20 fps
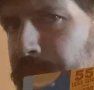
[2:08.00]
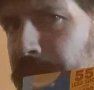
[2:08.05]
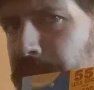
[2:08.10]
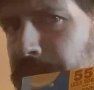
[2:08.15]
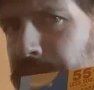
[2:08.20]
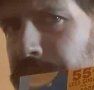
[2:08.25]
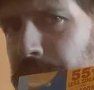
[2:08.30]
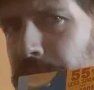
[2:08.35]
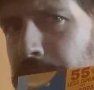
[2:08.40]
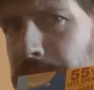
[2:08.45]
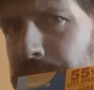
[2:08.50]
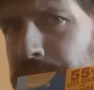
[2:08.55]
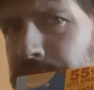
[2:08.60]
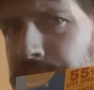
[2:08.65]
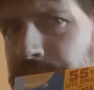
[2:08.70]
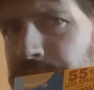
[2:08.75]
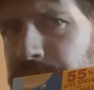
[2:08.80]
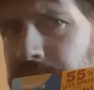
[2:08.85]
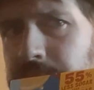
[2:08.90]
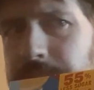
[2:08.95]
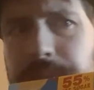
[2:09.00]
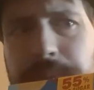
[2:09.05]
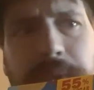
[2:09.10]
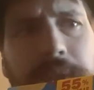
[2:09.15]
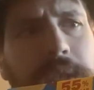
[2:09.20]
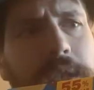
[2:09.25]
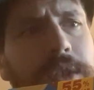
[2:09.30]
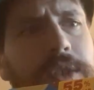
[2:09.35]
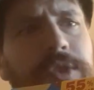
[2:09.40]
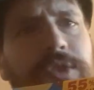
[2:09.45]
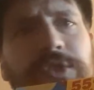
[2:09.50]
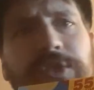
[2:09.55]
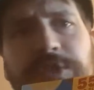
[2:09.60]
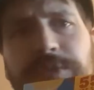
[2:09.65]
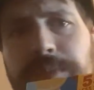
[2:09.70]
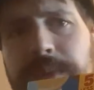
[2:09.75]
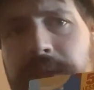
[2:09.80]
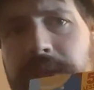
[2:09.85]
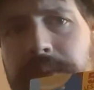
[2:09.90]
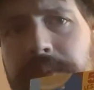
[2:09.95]
better than Capri Sun.
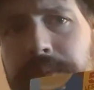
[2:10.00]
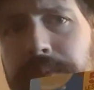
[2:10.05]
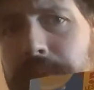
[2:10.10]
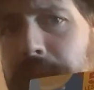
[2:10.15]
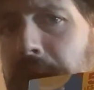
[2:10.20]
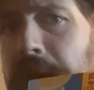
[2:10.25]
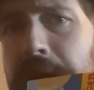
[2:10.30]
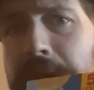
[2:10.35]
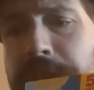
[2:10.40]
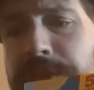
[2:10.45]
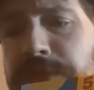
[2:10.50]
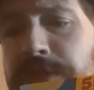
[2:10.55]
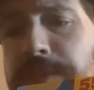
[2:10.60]
Just my honest